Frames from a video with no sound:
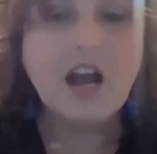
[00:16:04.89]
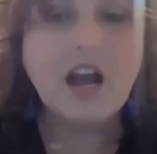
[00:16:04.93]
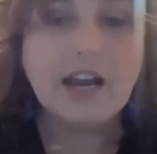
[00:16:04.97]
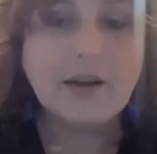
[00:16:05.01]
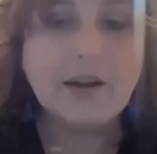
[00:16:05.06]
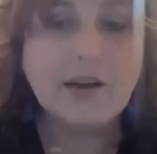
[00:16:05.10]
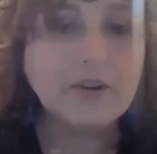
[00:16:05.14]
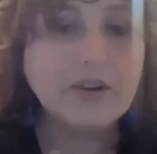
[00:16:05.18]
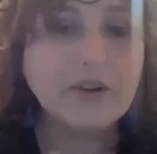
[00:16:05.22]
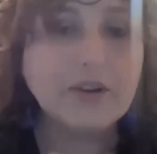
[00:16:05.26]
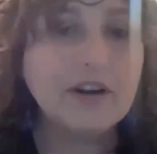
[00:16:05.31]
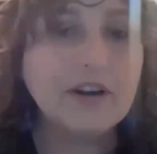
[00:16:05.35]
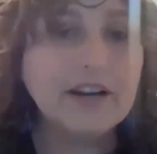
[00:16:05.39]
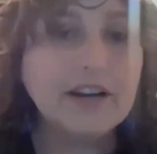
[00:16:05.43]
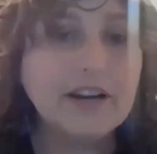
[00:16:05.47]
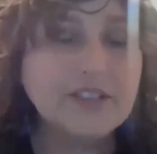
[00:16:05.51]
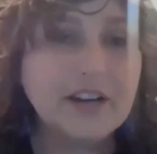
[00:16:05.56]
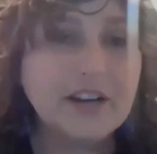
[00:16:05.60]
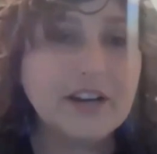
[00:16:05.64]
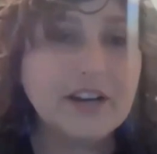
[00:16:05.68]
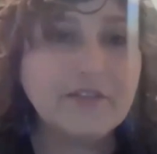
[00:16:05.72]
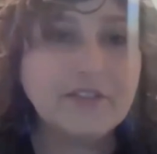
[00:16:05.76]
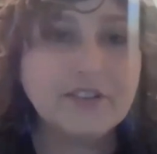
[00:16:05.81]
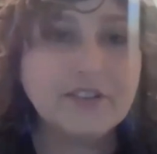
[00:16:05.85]
I would not
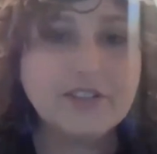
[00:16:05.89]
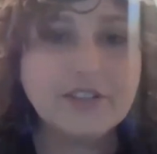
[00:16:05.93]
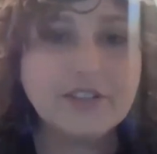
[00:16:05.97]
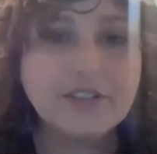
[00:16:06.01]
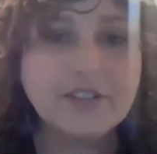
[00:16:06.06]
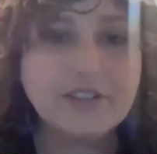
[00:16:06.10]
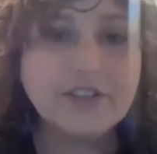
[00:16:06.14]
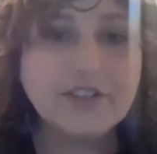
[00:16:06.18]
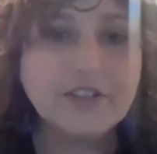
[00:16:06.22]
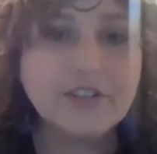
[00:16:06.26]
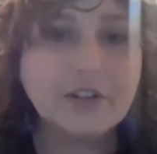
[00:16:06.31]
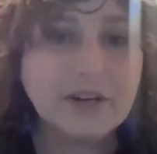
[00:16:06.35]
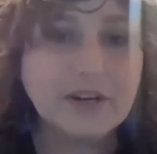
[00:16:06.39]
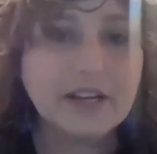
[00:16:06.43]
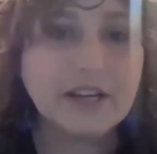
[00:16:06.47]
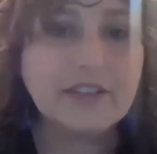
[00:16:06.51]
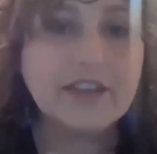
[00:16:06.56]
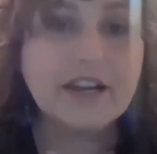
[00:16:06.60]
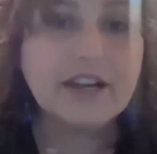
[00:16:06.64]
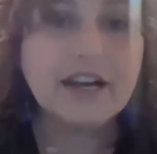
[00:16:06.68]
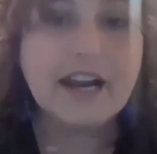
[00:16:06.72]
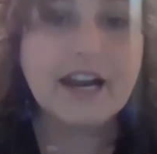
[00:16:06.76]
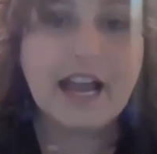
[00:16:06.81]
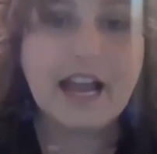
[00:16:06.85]
have suffered to the degree
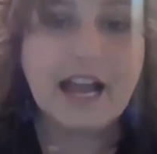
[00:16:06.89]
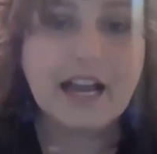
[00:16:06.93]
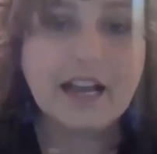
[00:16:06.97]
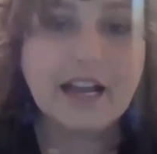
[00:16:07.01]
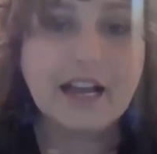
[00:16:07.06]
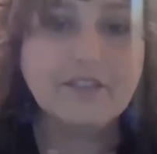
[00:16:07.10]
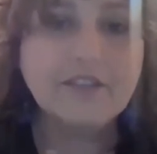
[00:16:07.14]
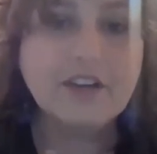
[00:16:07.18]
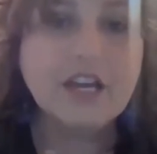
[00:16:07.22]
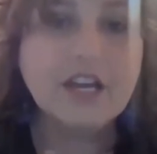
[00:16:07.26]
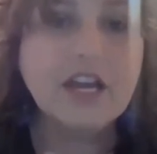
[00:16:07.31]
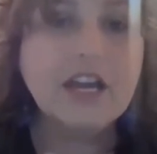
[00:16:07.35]
that I have,